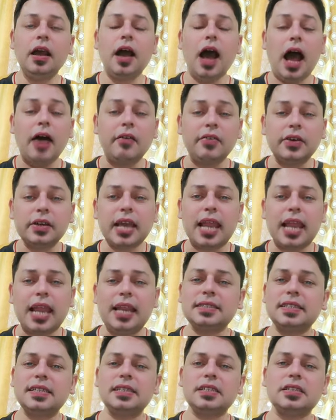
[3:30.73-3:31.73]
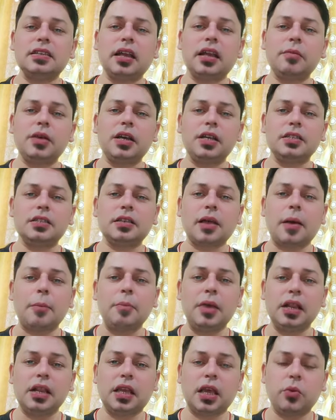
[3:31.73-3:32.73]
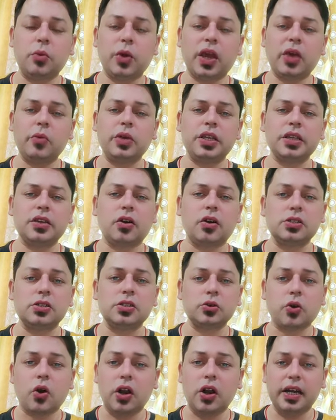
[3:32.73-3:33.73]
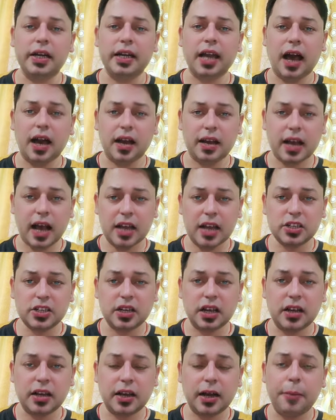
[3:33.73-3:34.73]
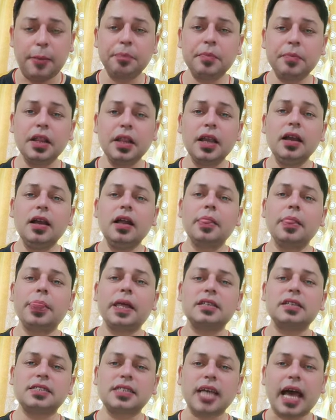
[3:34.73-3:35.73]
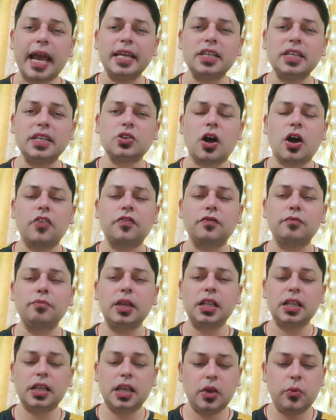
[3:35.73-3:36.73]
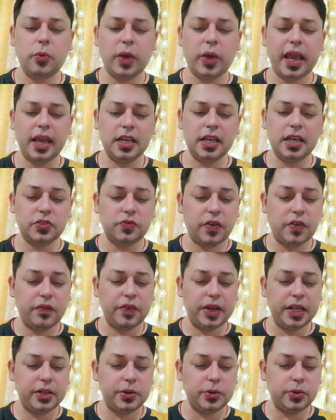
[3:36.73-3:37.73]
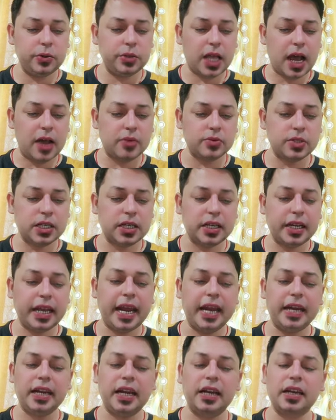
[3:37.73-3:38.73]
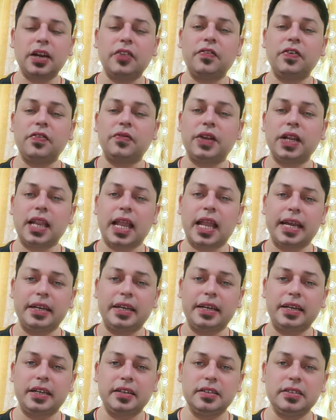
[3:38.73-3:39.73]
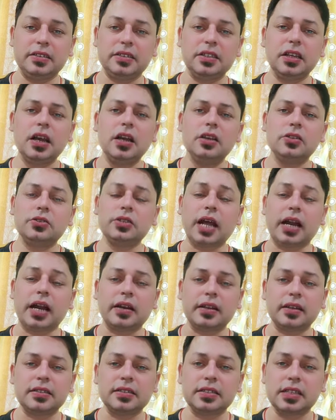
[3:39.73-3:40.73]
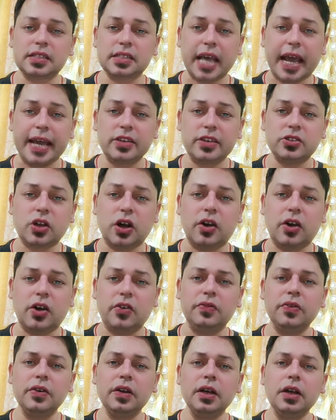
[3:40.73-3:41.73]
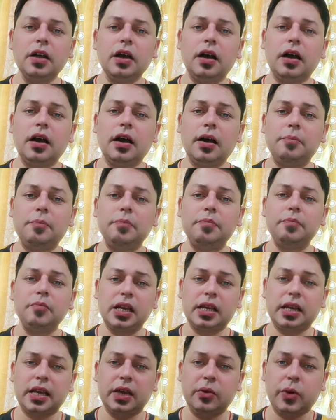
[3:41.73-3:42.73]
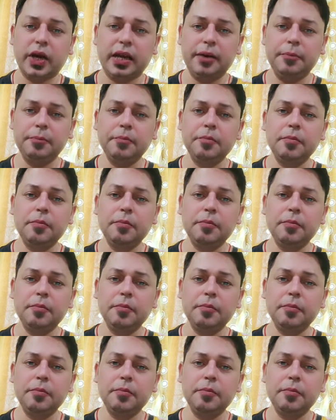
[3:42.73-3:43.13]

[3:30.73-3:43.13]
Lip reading: Our galaxy's name is Milky Way. We also call it Akash Ganga. The size of Milky Way is 52,850 light years. So that is the size of Milky Way.